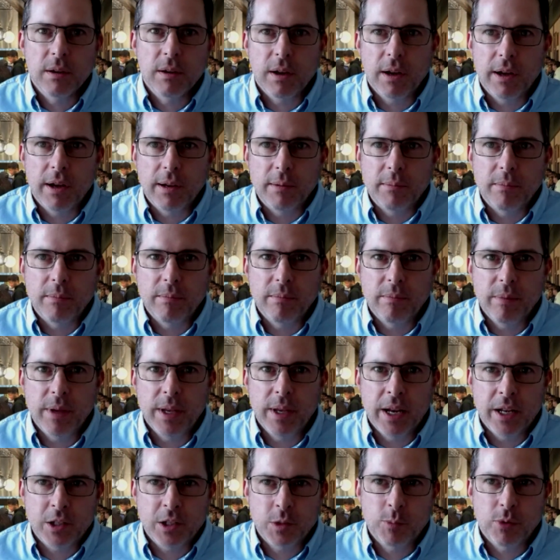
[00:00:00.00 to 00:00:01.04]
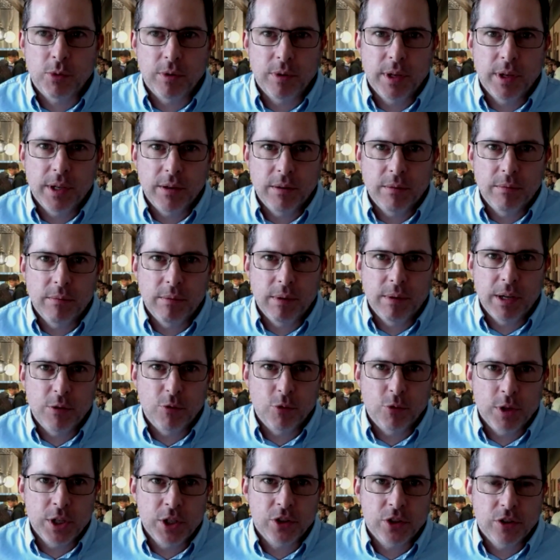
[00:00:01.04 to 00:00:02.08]
an expert
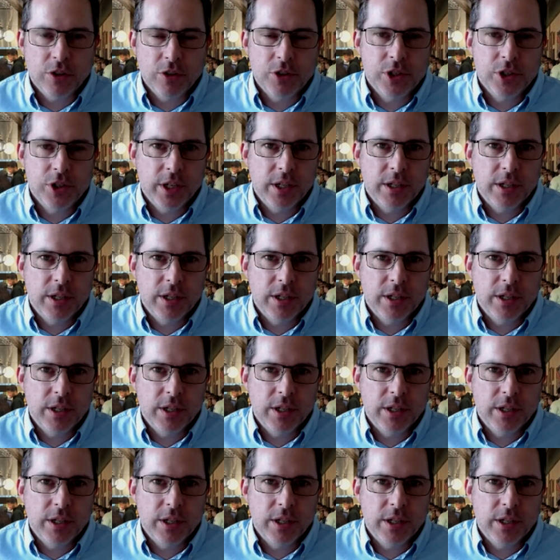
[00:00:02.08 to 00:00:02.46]
in research,